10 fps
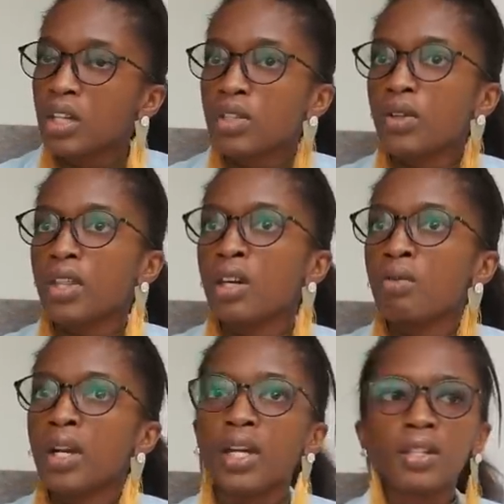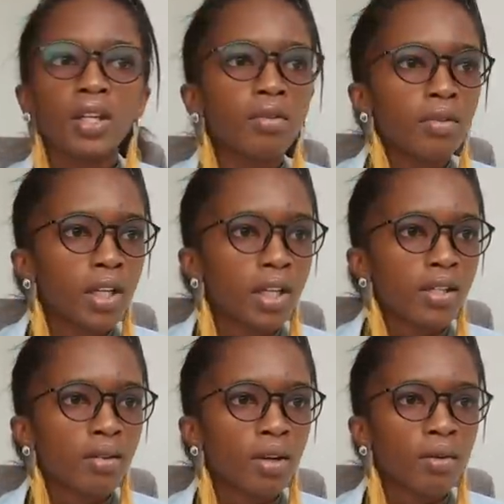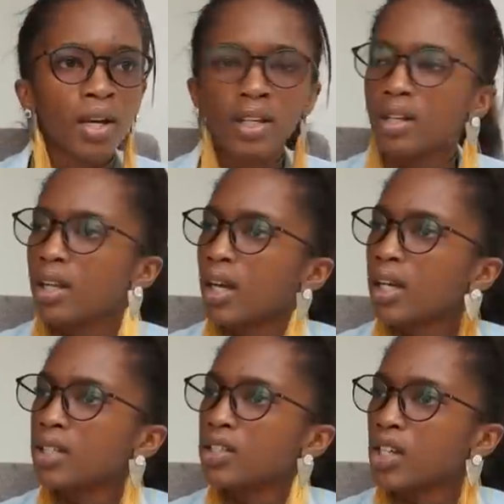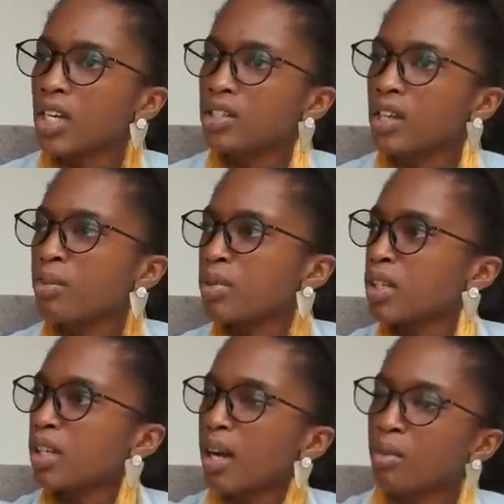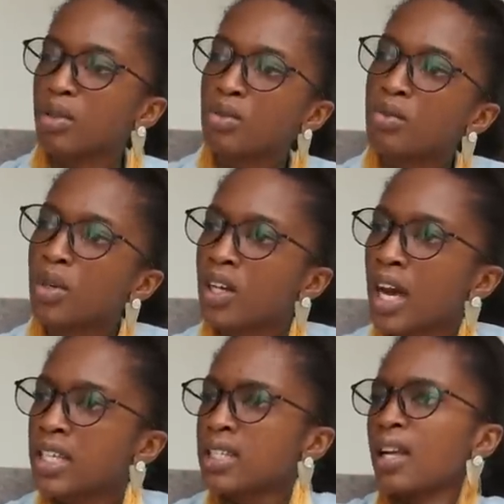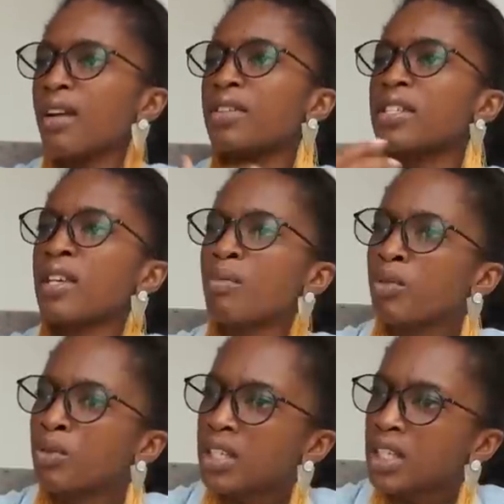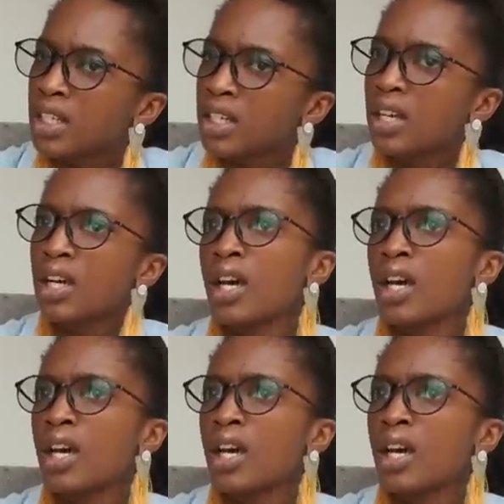So then when I started realizing, wait, what? Like, I didn't change. I'm still coming to it. I still have the same routine.